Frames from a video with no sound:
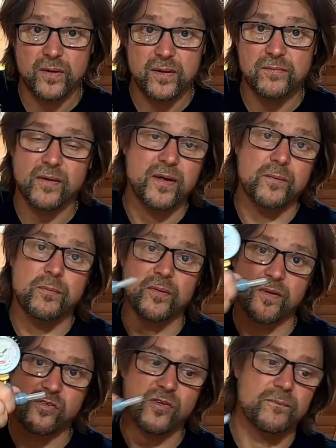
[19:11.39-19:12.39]
if I don't put
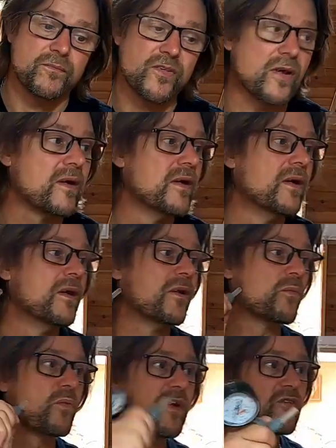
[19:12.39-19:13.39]
this on. So the
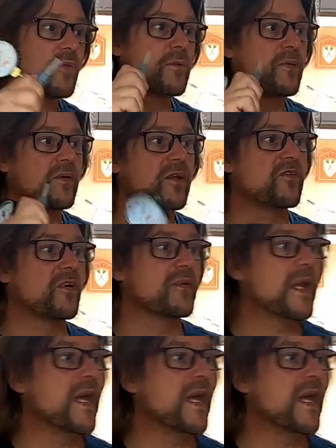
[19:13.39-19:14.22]
reason why I'm putting this on